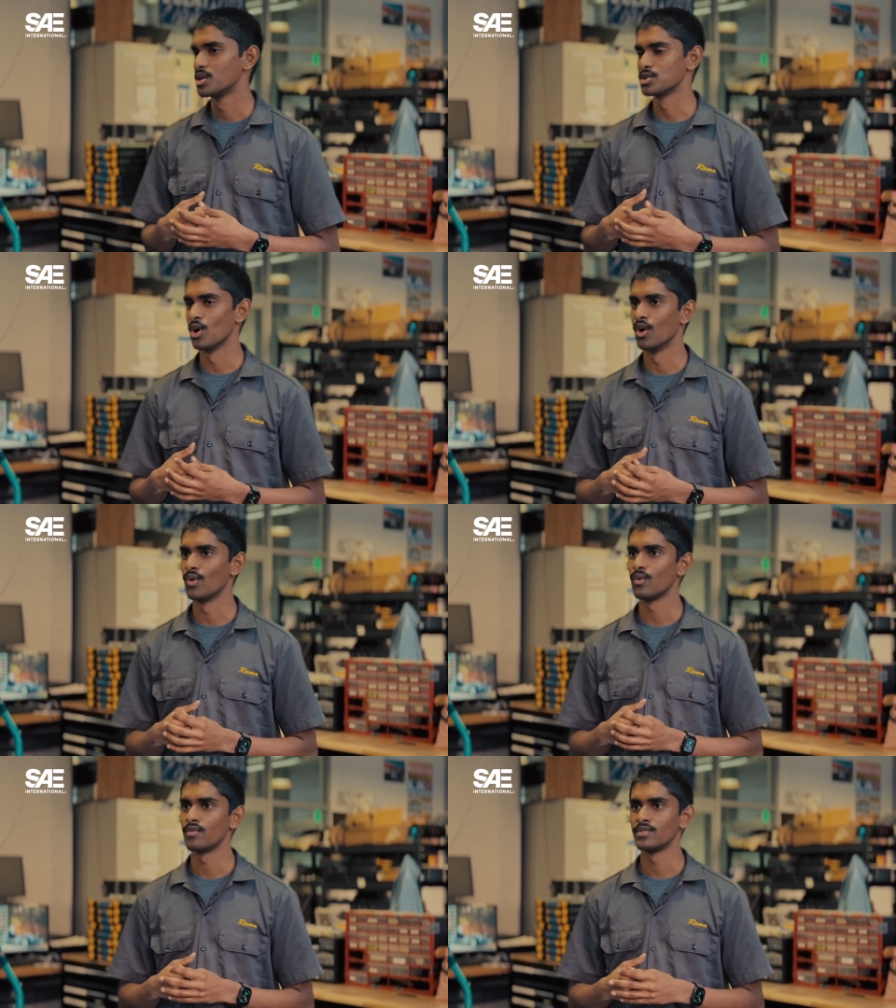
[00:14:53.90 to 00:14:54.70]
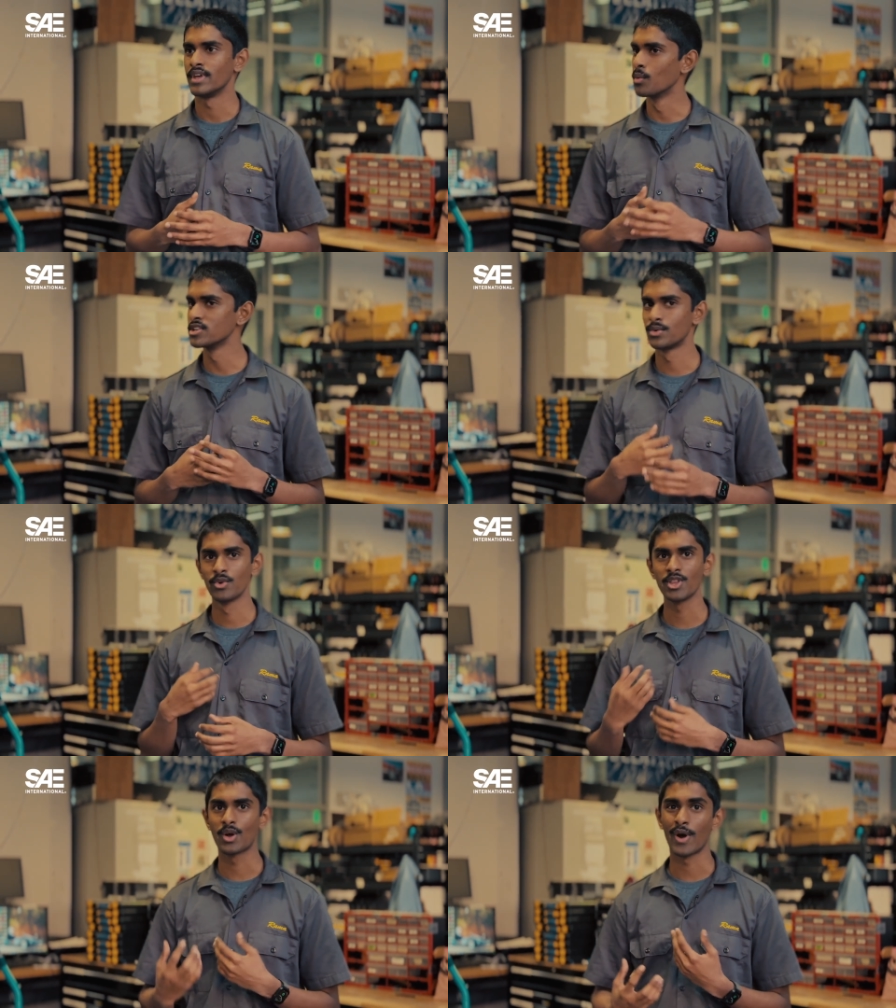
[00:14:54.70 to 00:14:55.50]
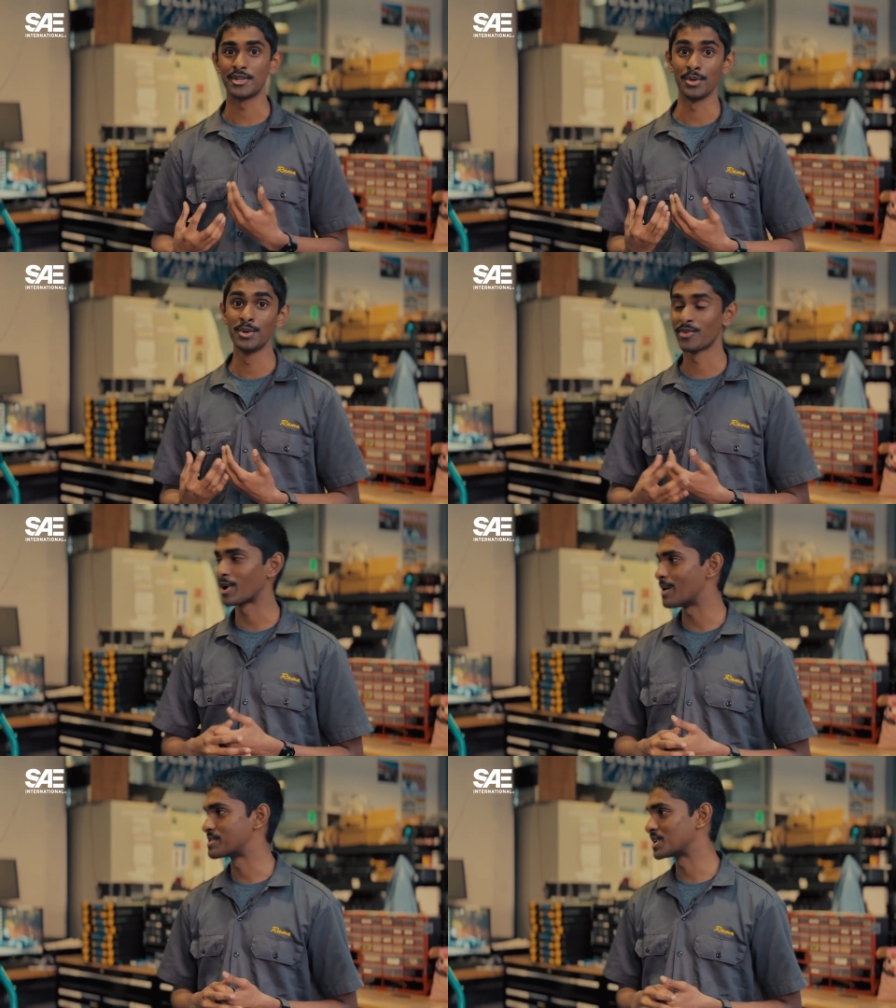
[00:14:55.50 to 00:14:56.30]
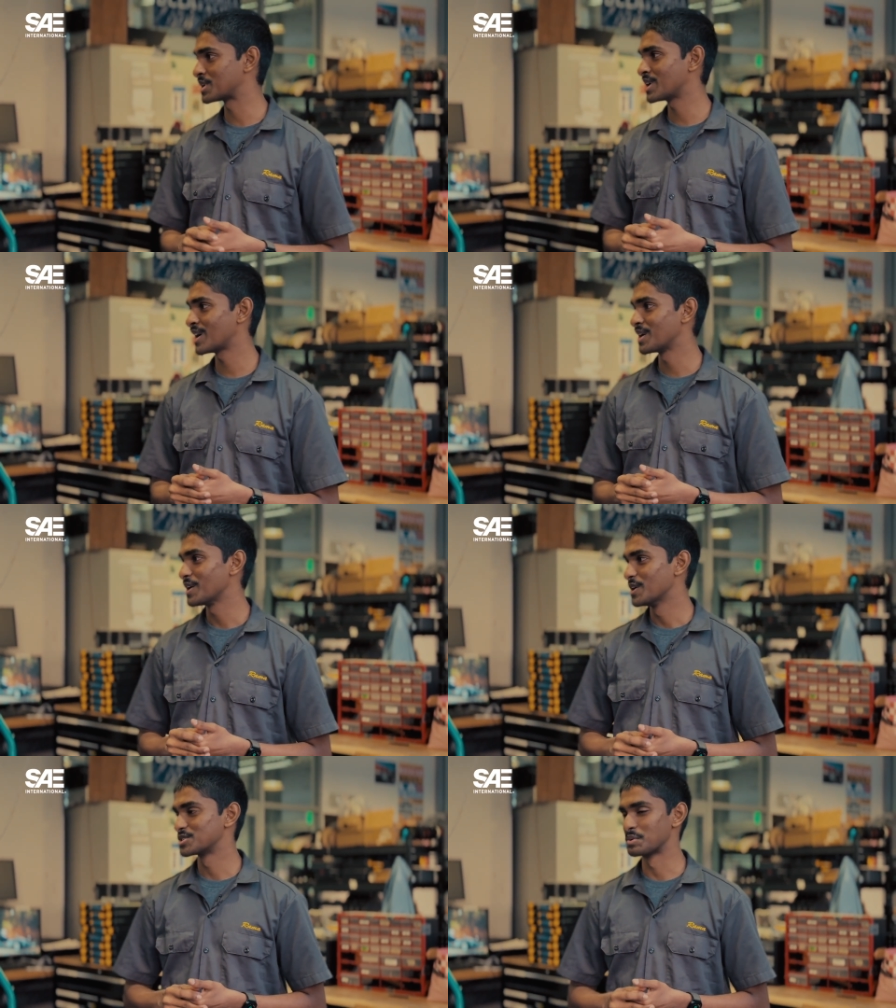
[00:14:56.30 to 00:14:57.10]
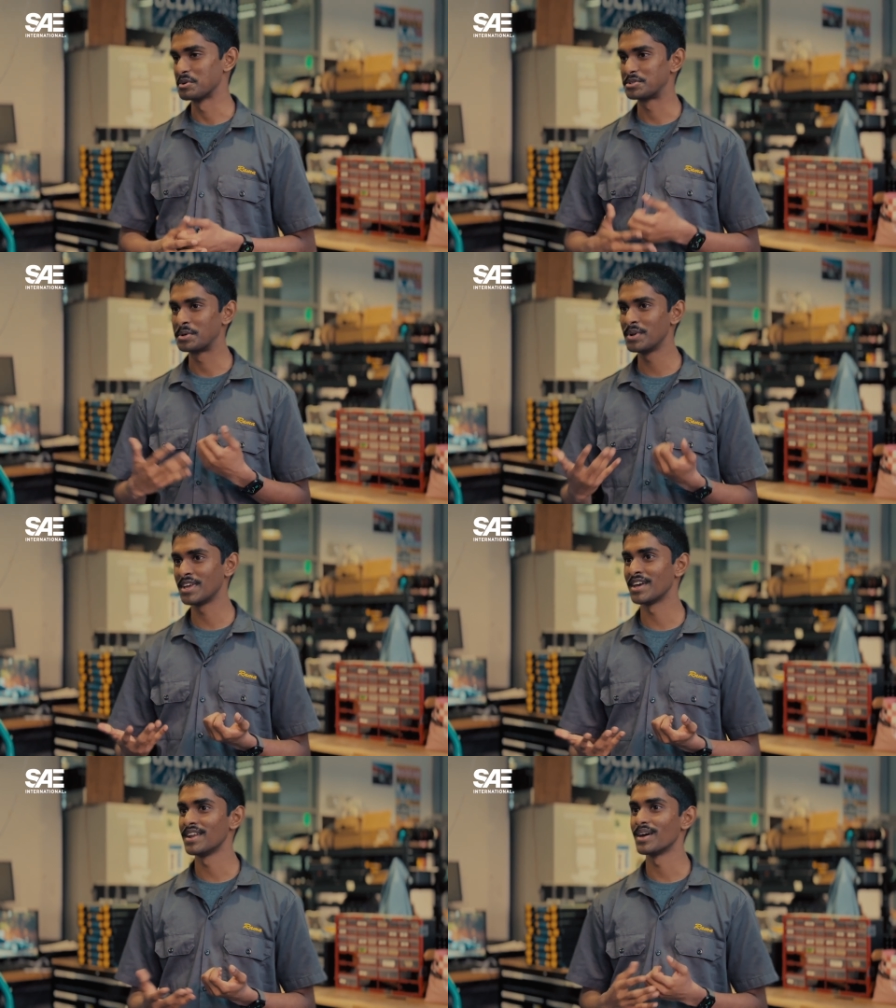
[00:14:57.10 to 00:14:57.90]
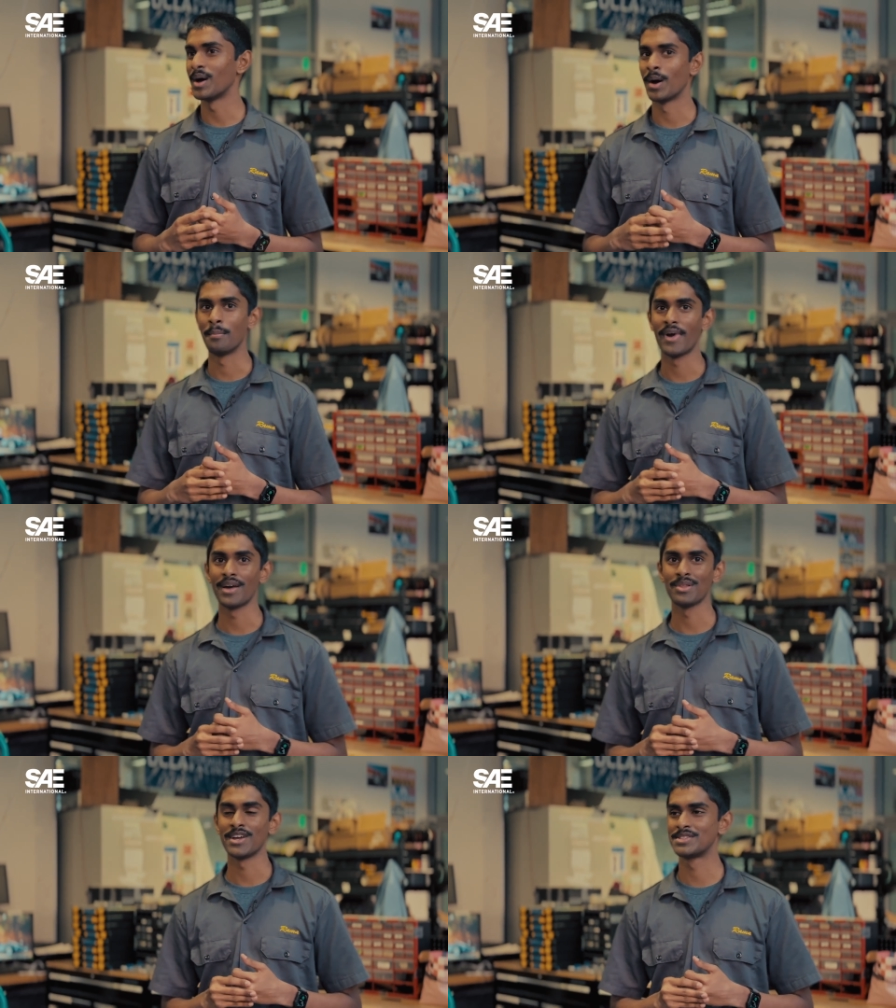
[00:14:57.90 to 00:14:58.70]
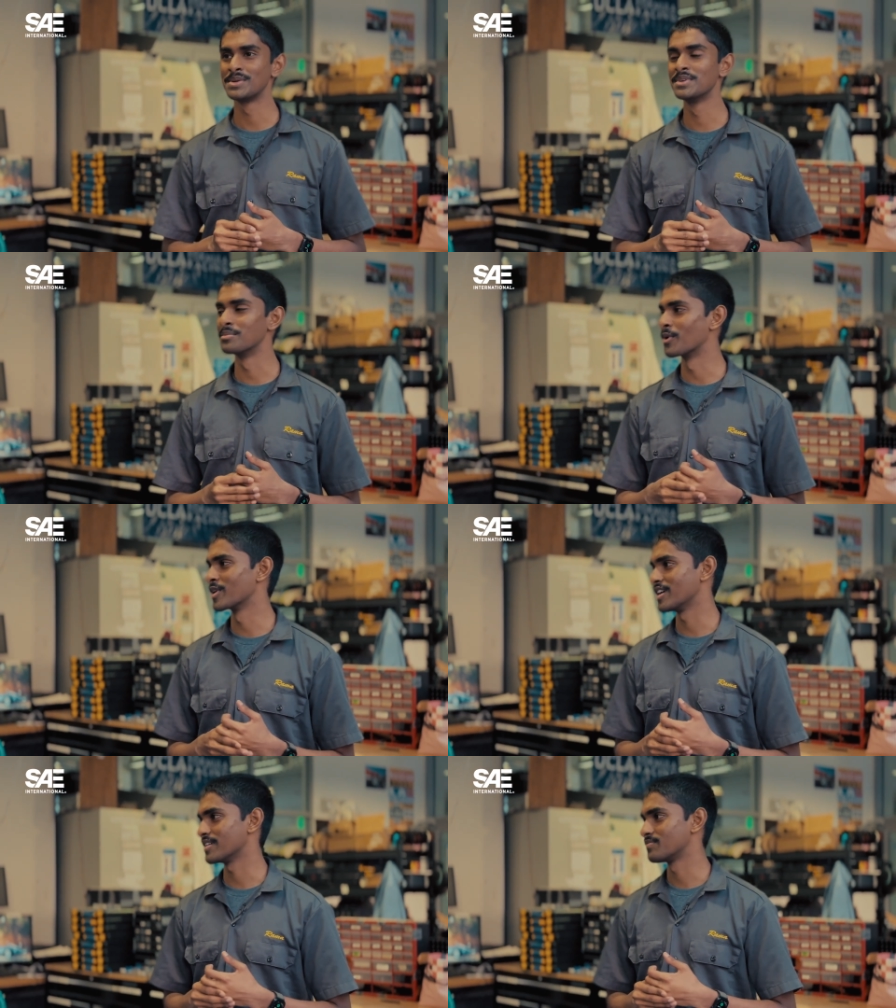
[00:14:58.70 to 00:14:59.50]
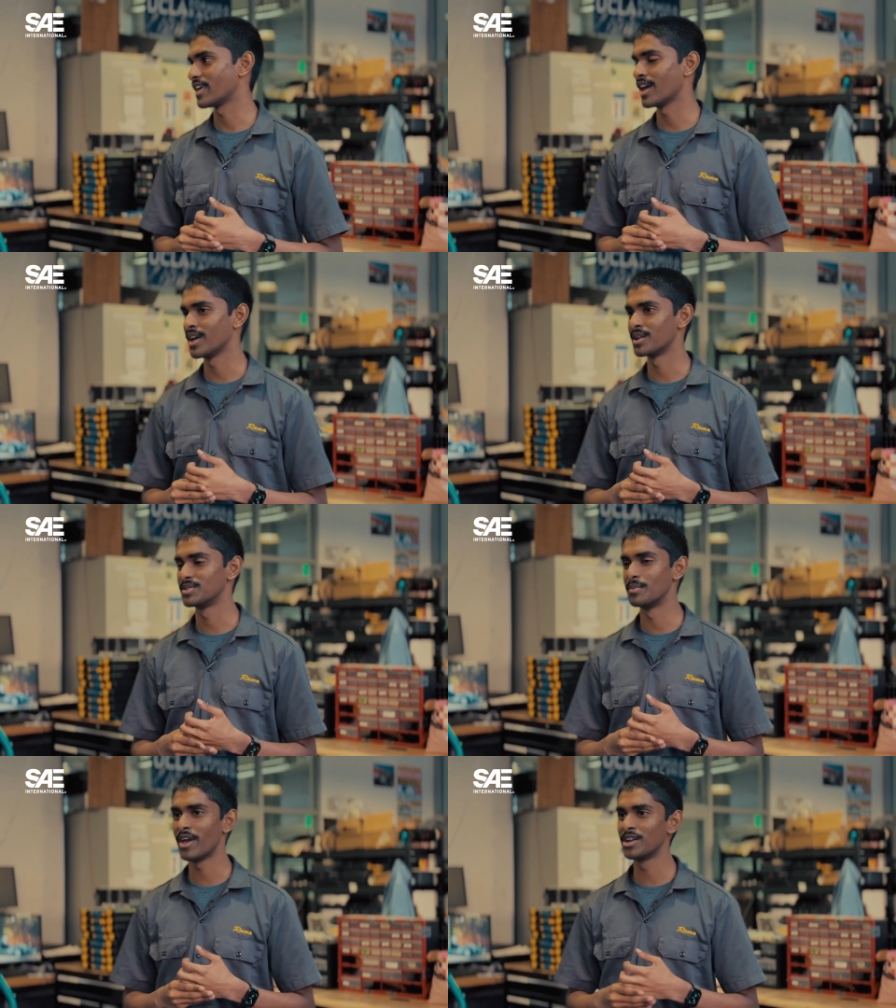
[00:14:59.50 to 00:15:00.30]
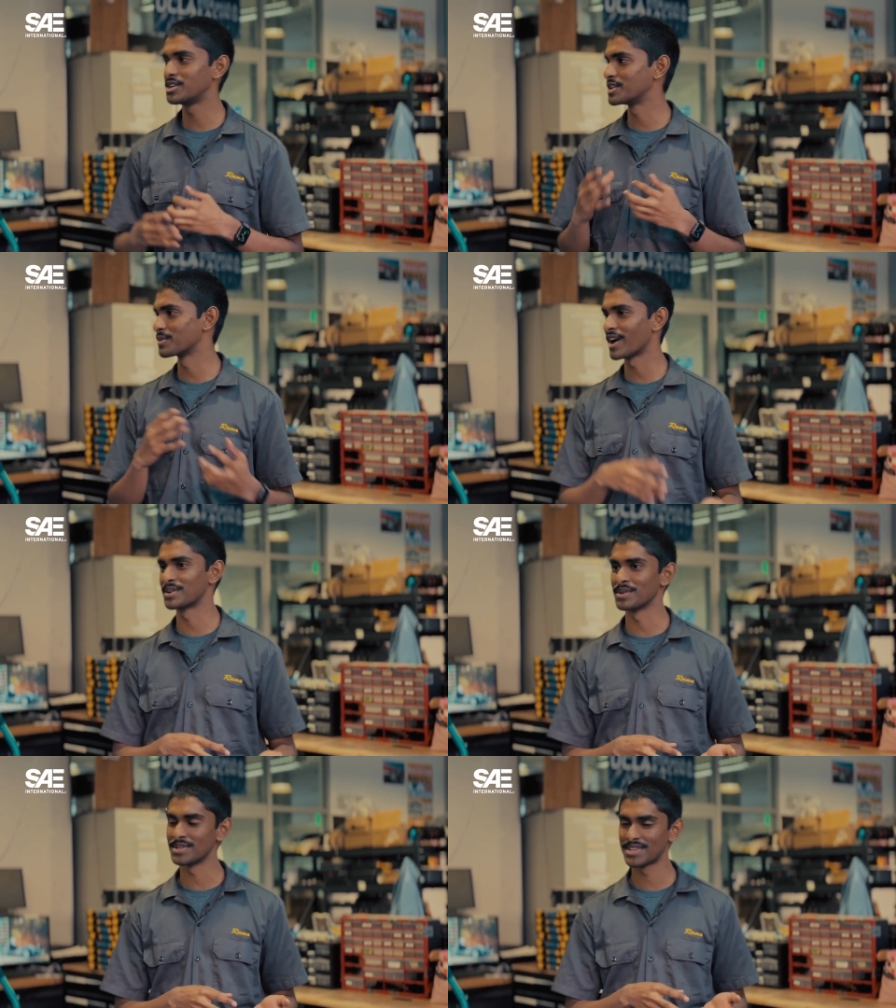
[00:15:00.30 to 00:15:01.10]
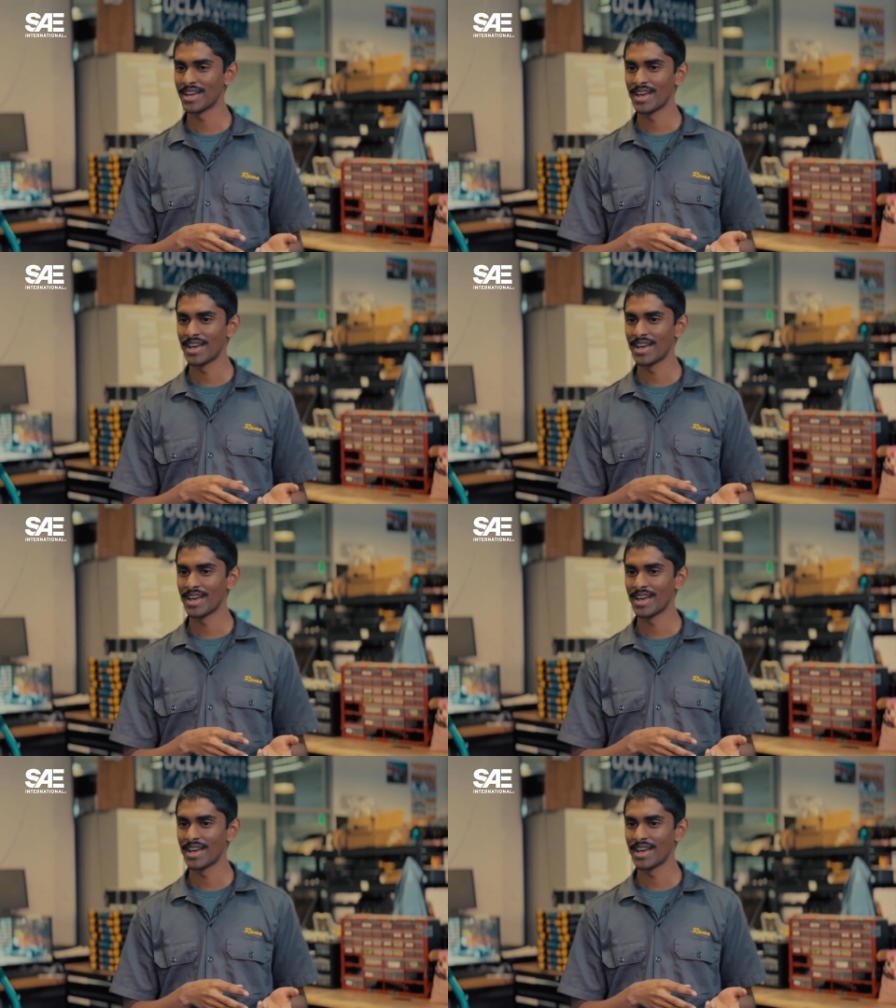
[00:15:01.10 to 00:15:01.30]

So it wasn't really quite tuned for competition yet. So we were tuning it um, at like two in the morning, and the managing directors